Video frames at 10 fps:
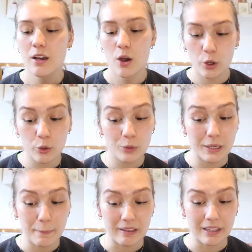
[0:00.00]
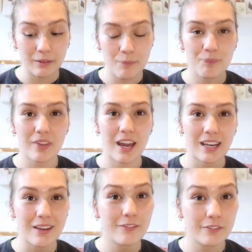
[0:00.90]
Who would it be? And
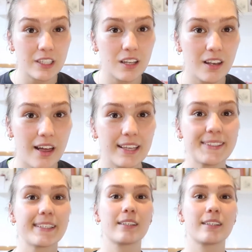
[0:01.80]
I feel like